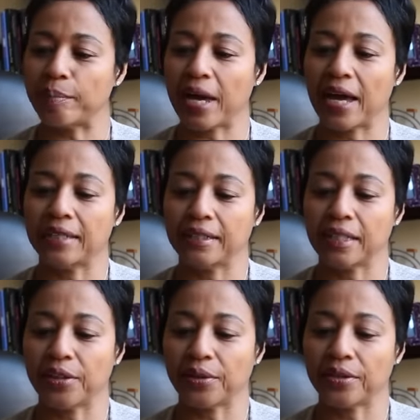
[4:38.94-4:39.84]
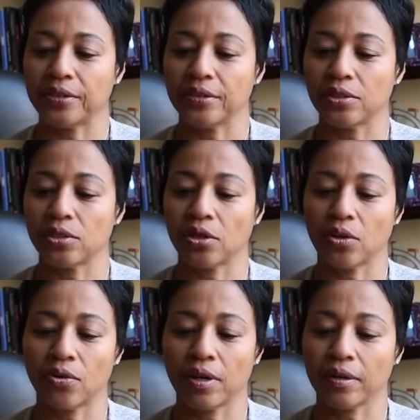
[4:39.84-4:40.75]
patent leather,
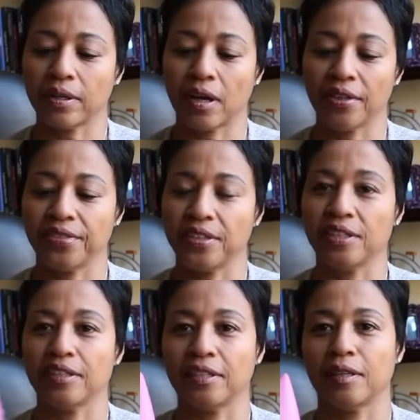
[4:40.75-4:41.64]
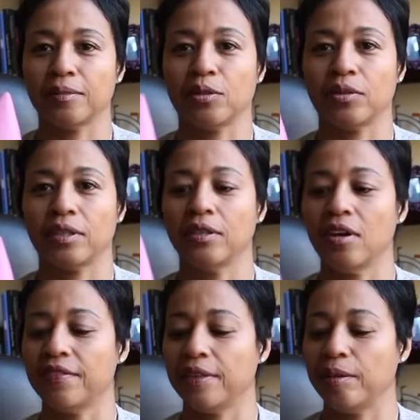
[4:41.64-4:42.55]
so I got these and absolutely
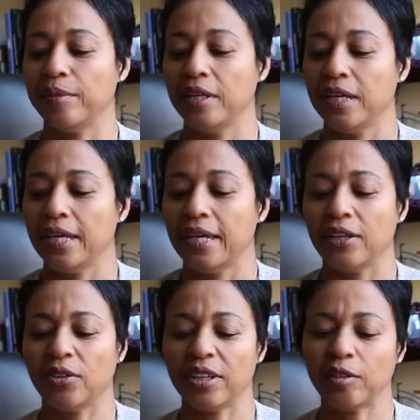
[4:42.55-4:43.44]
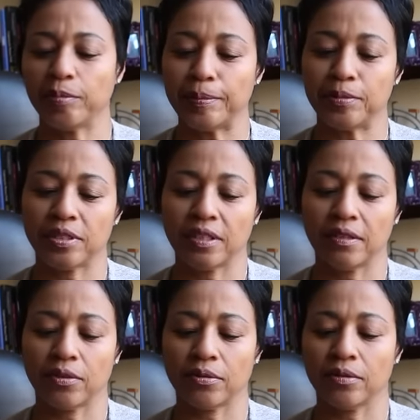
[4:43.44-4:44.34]
love them. And you know, I hear people say
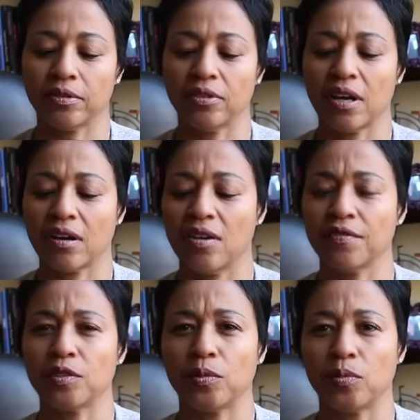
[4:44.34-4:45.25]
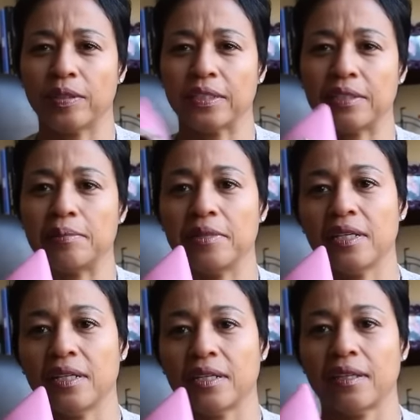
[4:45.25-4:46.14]
that they're not comfortable, but to
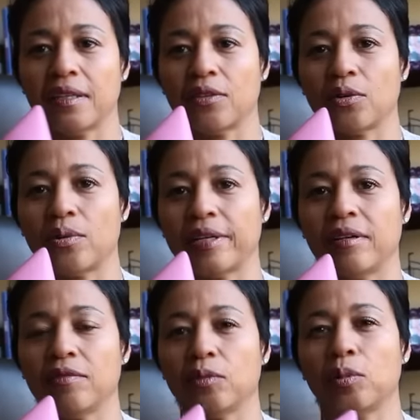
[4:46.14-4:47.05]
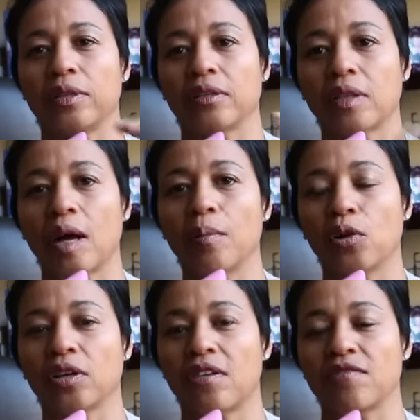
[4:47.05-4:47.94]
me, I think they're quite comfortable. They're a lot
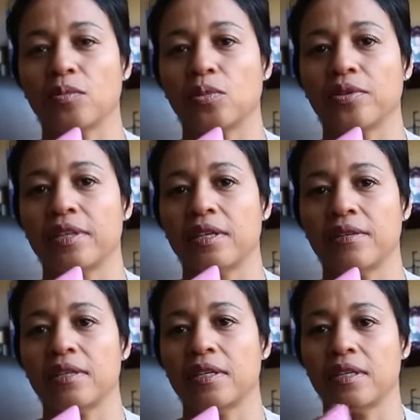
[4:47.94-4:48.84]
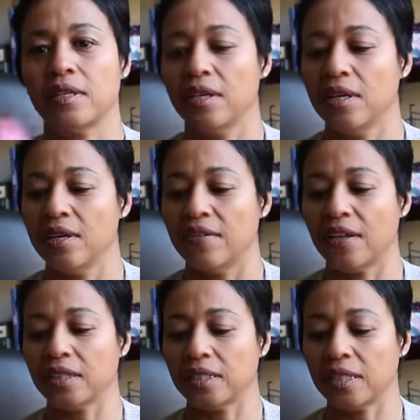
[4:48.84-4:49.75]
more comfortable than the
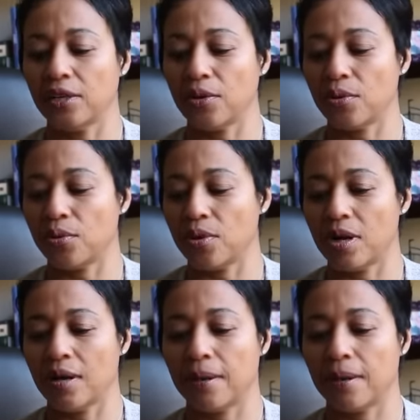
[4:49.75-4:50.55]
Valentino